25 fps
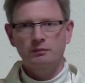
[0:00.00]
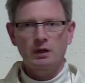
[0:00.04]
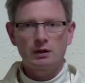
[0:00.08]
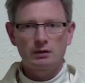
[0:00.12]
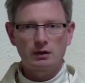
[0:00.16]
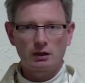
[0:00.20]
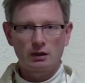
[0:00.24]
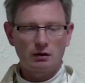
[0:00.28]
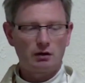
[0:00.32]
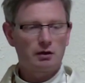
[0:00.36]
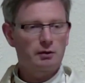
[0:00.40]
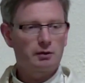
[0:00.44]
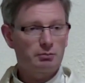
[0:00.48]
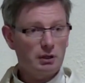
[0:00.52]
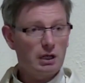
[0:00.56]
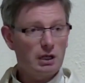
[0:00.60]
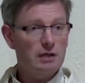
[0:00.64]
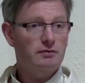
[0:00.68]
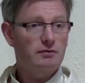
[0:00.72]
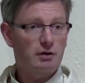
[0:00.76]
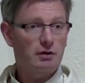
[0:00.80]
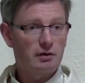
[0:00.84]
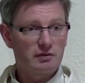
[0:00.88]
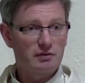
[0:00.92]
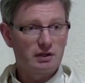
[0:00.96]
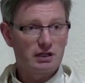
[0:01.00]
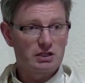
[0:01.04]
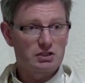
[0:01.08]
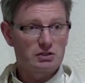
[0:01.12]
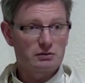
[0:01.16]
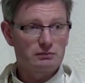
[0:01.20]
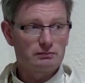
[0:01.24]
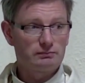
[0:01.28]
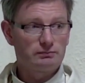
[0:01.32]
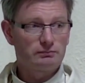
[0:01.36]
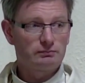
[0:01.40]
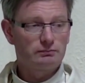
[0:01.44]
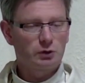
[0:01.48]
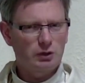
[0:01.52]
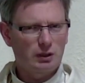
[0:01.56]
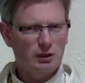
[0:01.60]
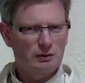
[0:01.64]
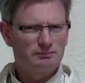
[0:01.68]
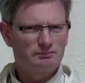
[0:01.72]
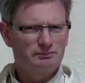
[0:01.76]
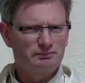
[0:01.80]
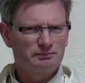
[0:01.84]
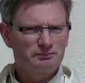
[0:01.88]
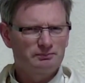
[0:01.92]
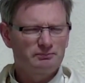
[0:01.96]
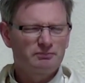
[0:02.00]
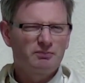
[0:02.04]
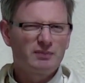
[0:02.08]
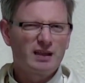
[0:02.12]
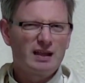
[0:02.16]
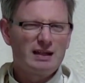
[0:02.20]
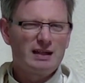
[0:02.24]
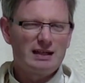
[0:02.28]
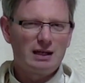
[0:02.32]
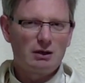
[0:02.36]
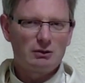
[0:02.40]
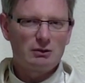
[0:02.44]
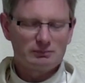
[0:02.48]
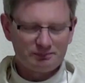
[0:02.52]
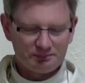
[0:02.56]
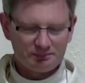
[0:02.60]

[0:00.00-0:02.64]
they call it private revelation. Okay. Now,